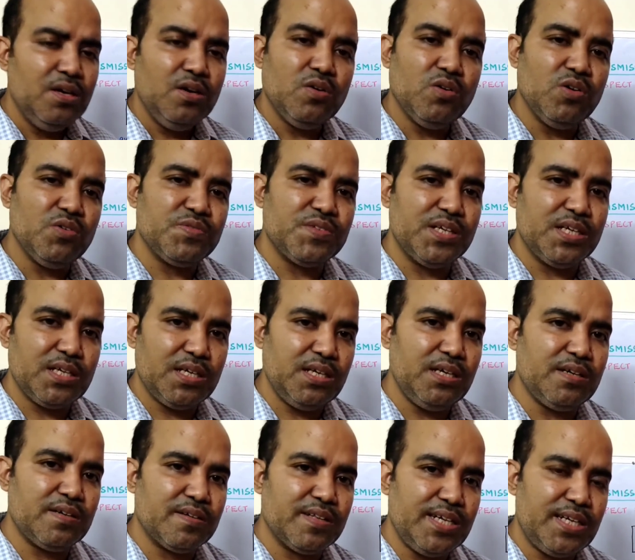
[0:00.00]
of the
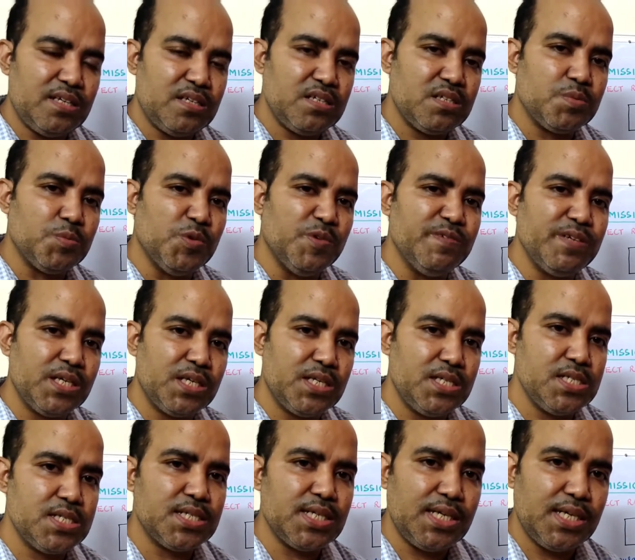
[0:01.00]
air that is moving
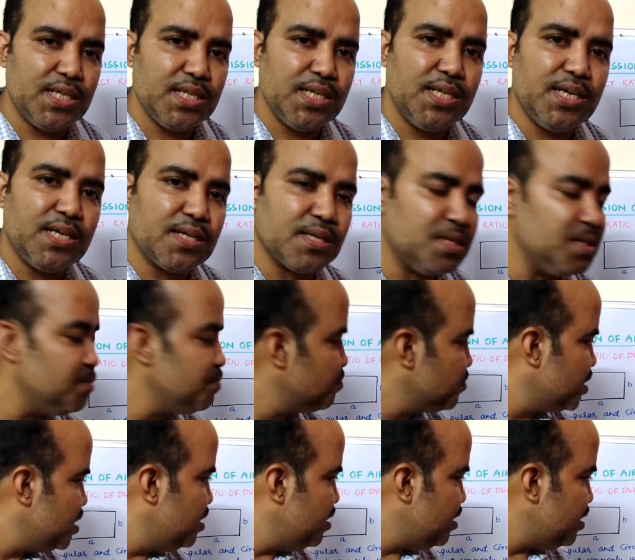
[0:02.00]
inside the duct,
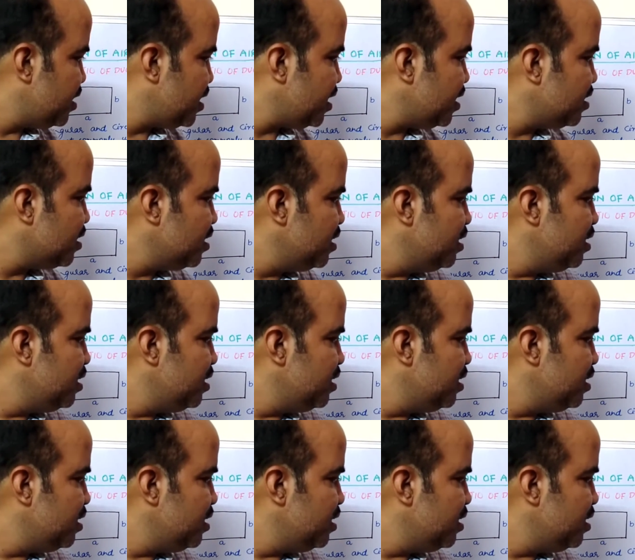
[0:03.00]
right?